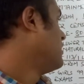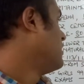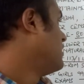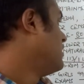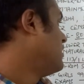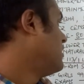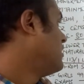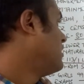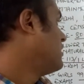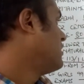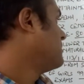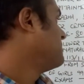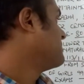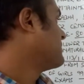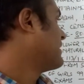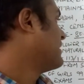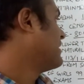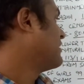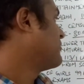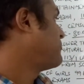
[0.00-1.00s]

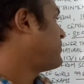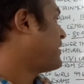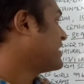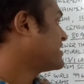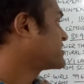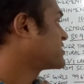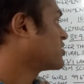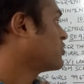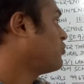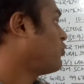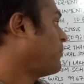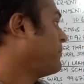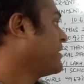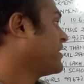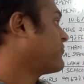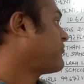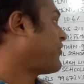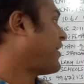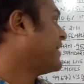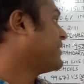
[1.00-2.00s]
the first
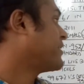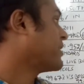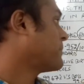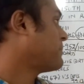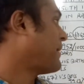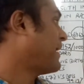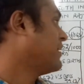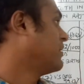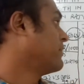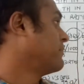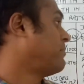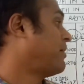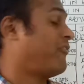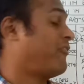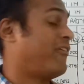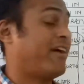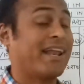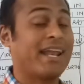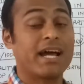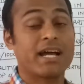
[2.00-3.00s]
woman fighter pilot,
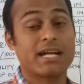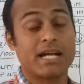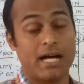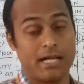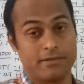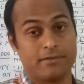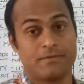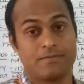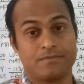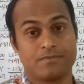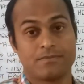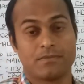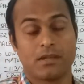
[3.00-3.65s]
Bhavana Kant.